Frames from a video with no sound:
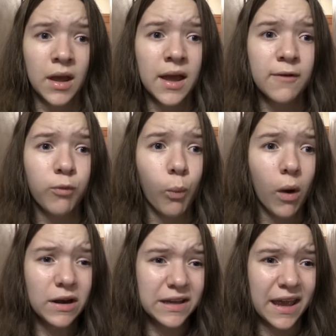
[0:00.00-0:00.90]
If
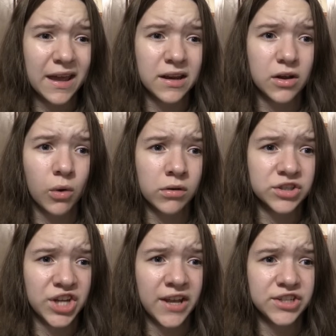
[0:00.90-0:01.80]
one candy corn
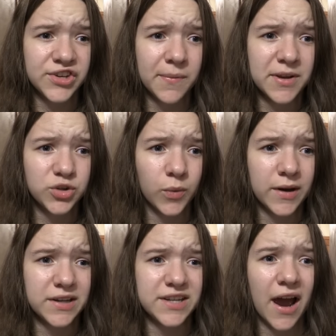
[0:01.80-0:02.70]
changed him into an
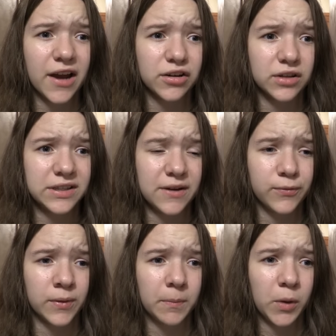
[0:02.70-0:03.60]
entirely
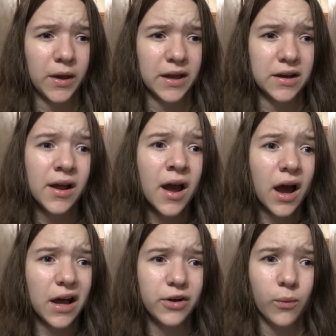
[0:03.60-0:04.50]
different plant,
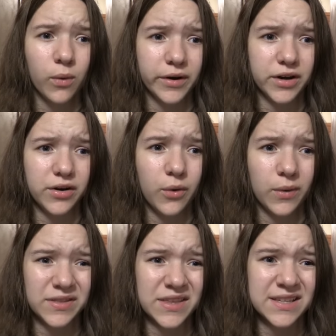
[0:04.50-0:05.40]
I don't want to know
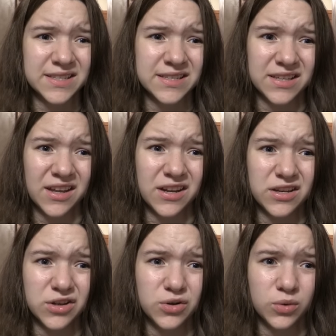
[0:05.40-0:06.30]
what this is gonna
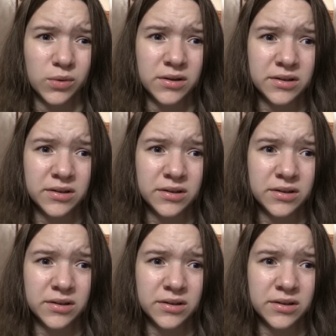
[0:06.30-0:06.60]
do.